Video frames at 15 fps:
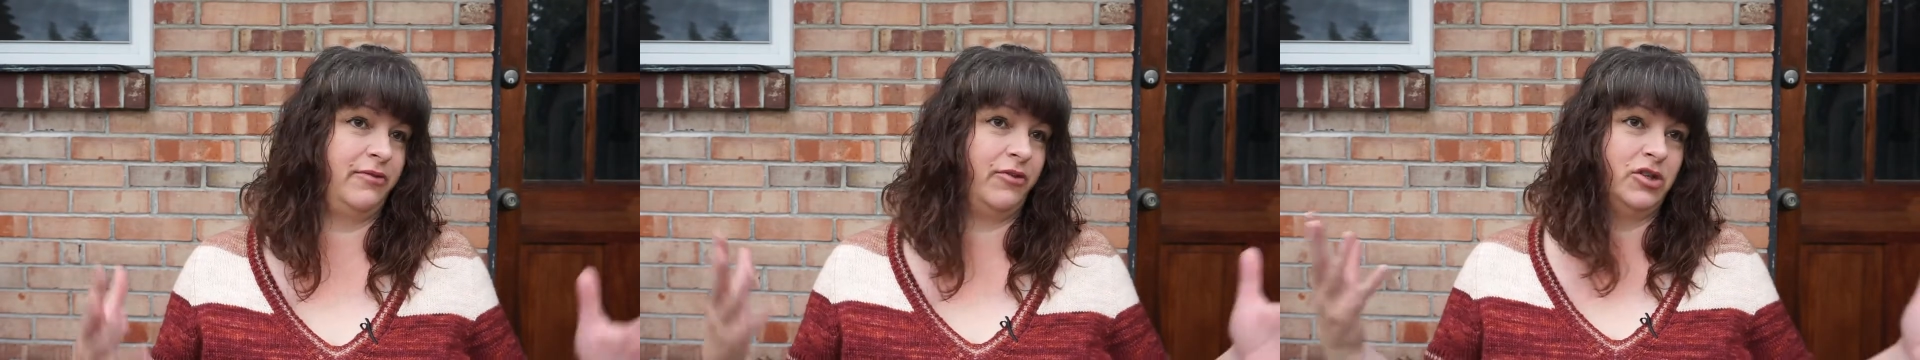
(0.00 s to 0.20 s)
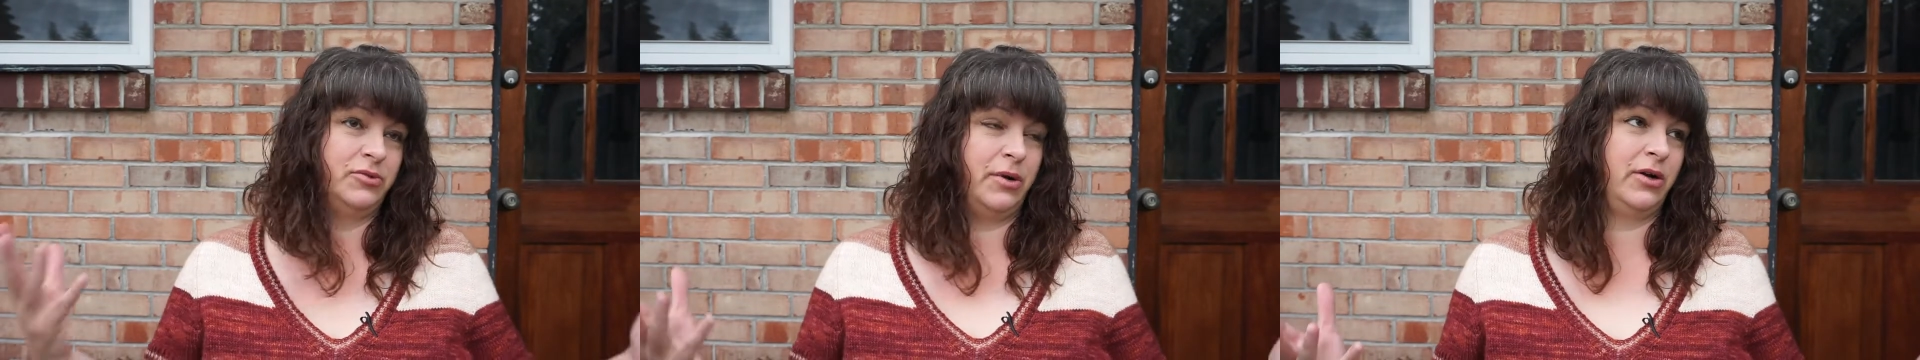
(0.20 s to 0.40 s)

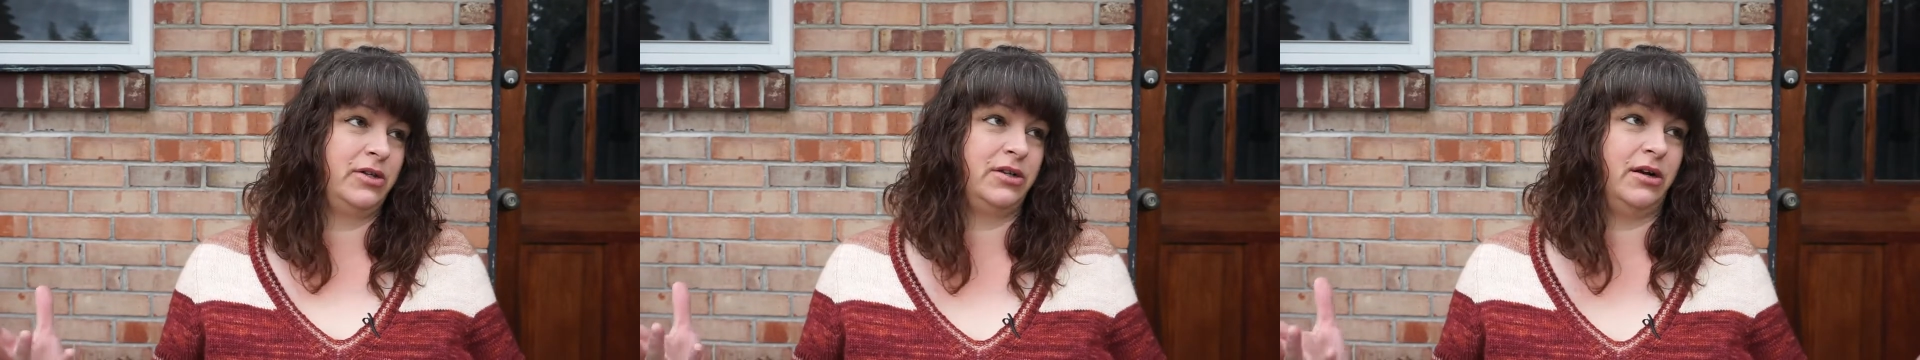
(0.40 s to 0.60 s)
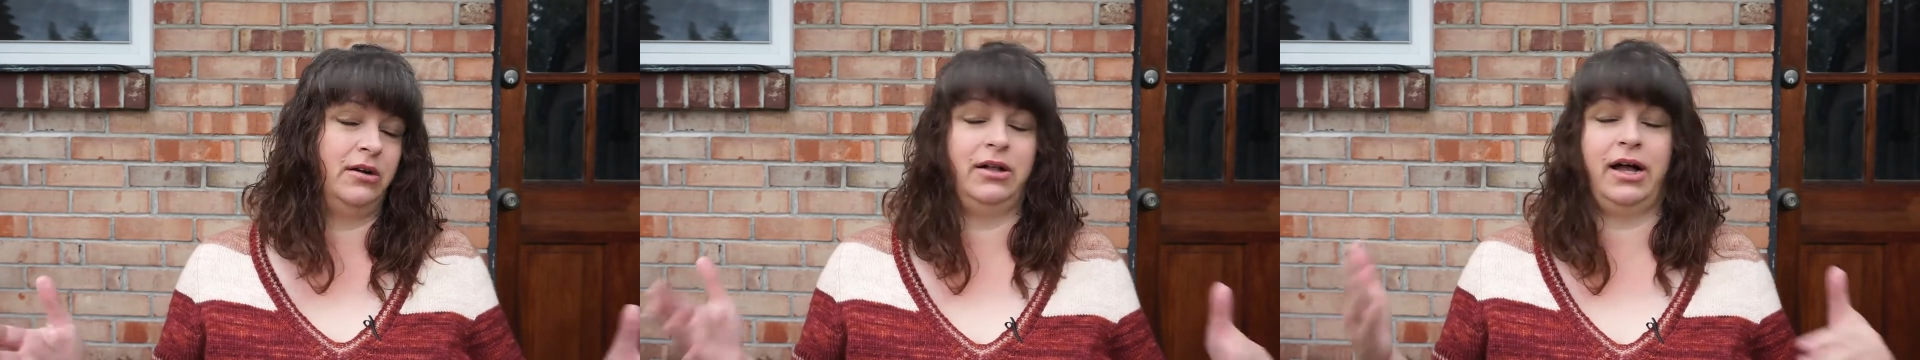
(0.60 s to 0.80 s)
first
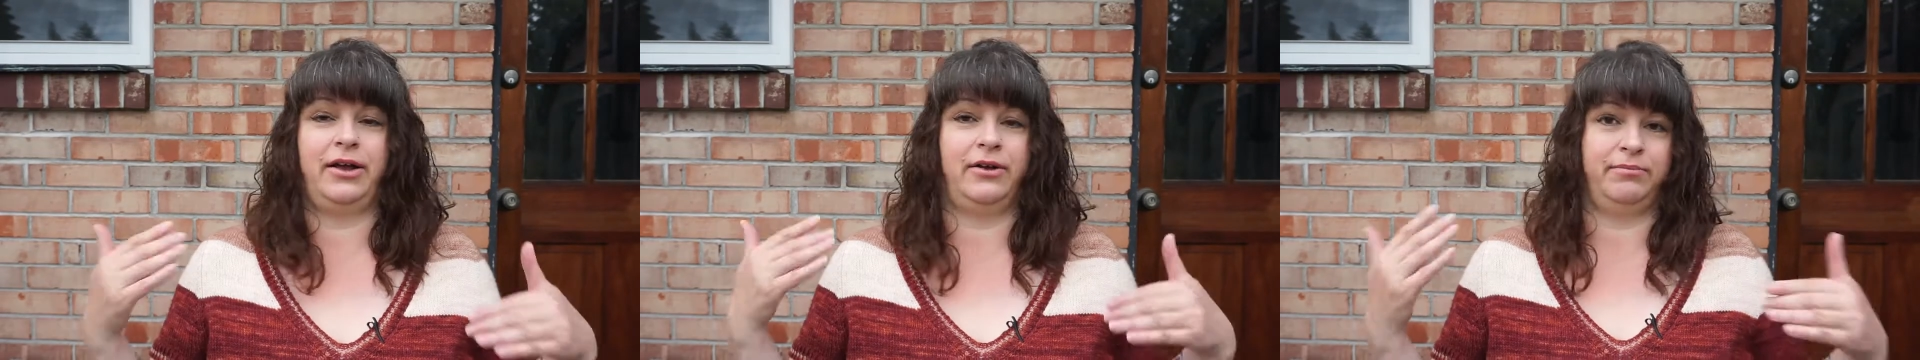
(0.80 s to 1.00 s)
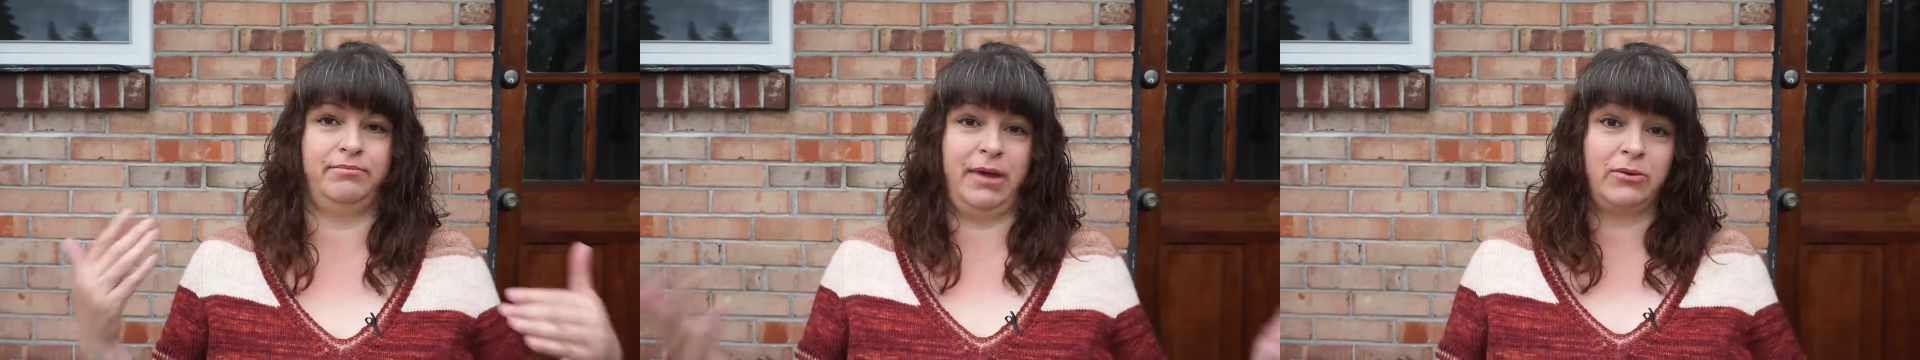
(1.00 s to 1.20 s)
parasol
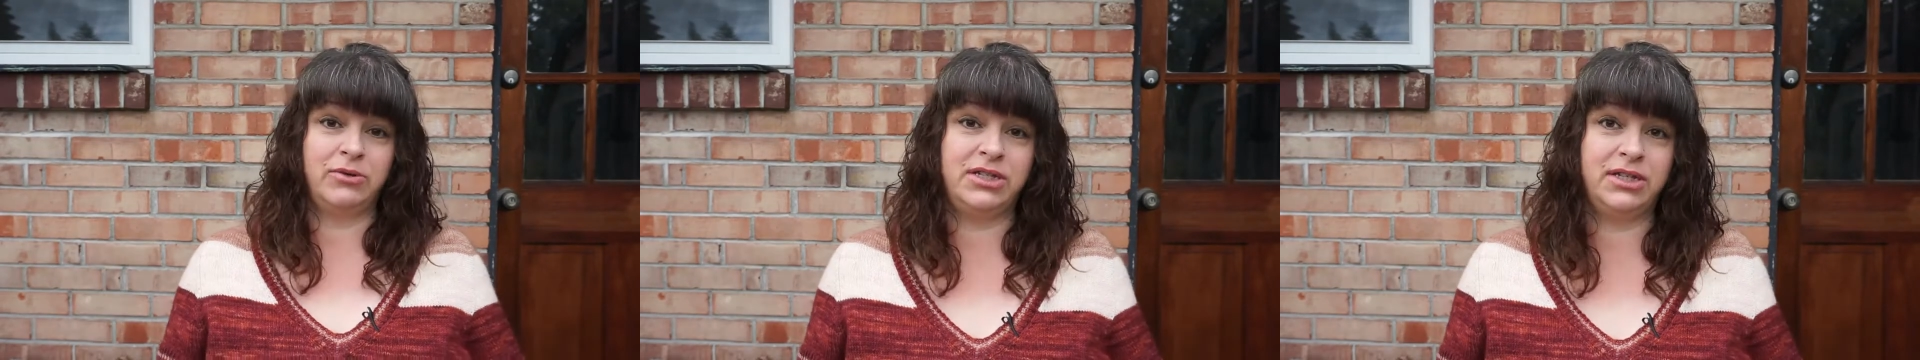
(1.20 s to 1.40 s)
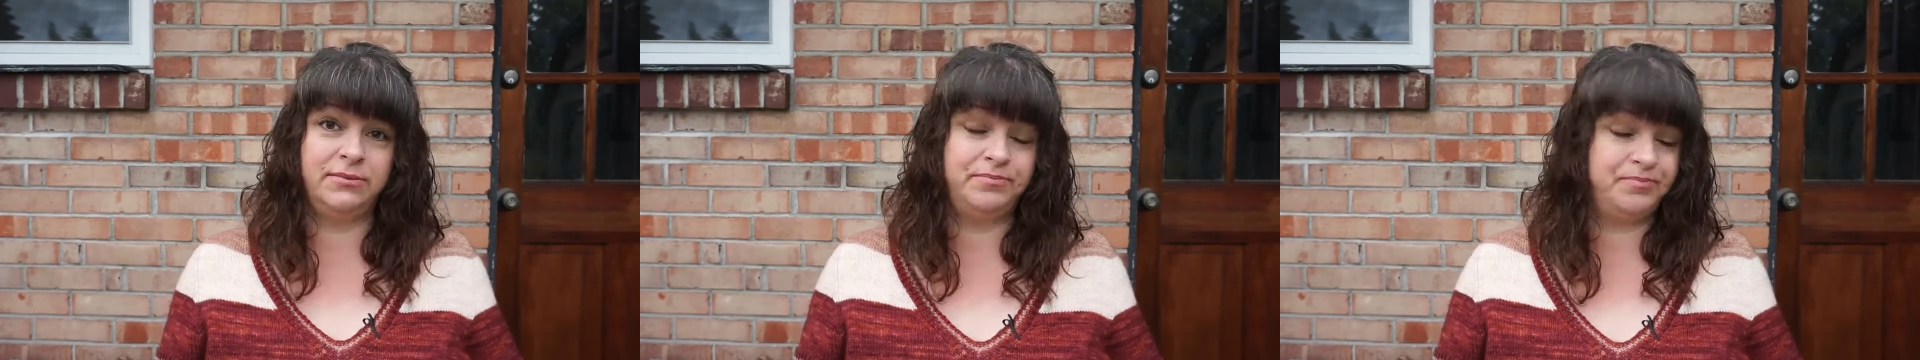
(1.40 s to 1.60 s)
I
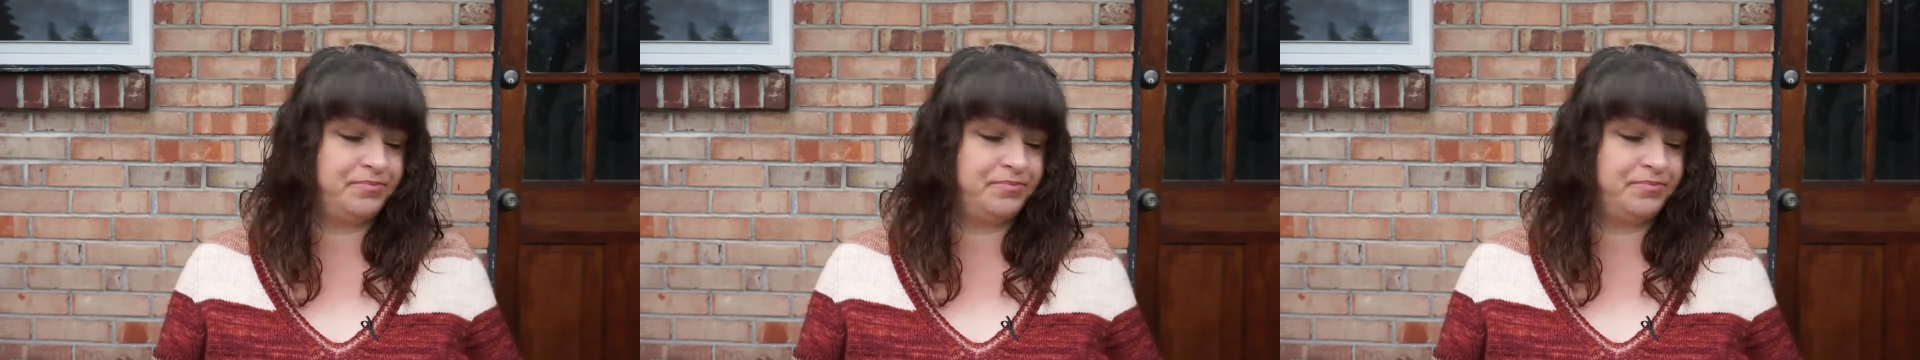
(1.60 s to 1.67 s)
mounted.